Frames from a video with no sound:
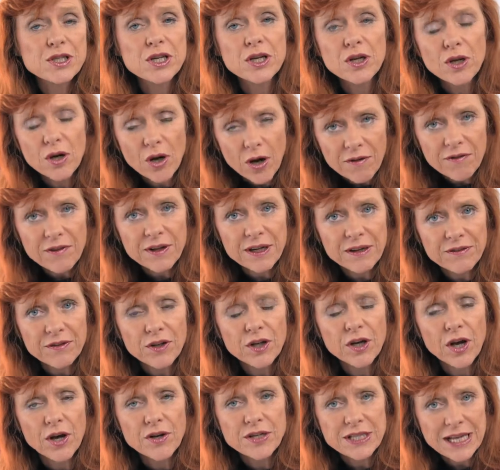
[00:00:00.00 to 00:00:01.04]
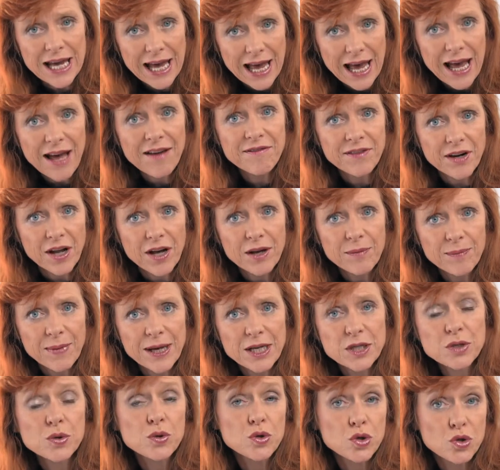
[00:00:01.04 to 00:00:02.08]
So you'll often, if you're going to have
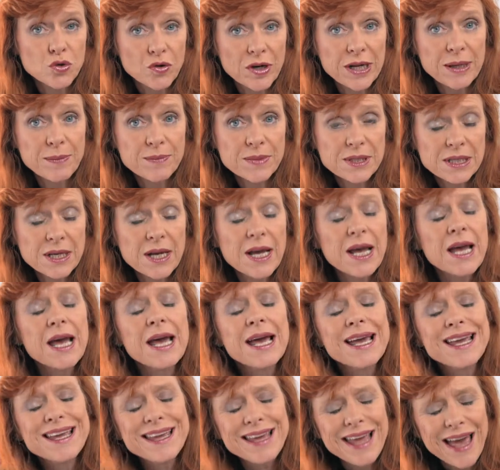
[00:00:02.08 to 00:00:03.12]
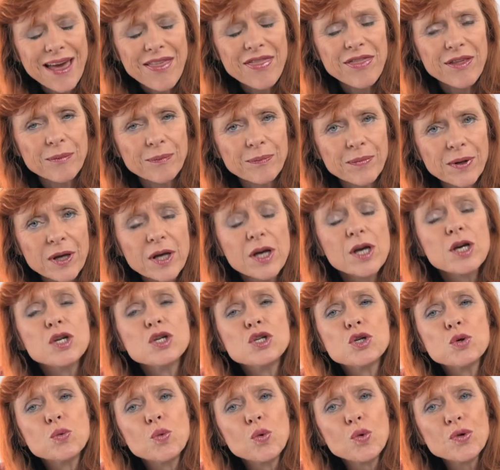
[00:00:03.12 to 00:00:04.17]
nightmares or dreams, get them
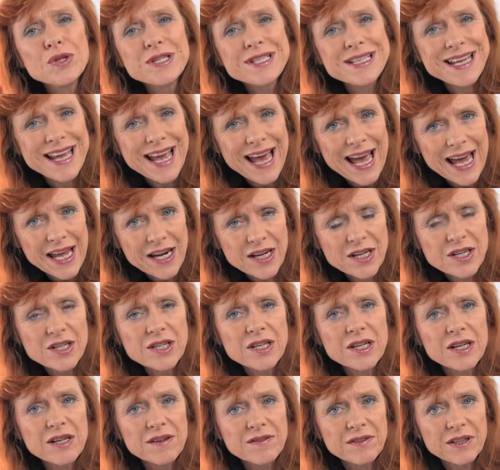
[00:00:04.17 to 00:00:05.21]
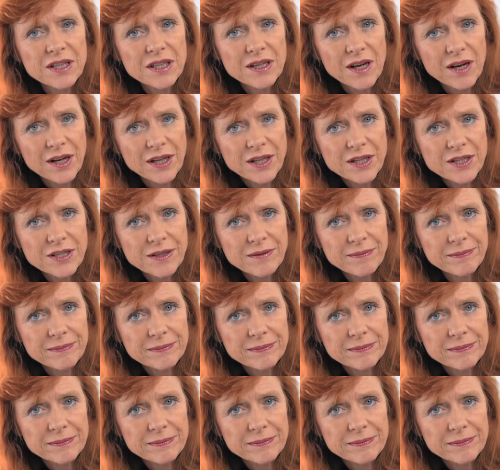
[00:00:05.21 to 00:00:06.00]
towards the end of the night.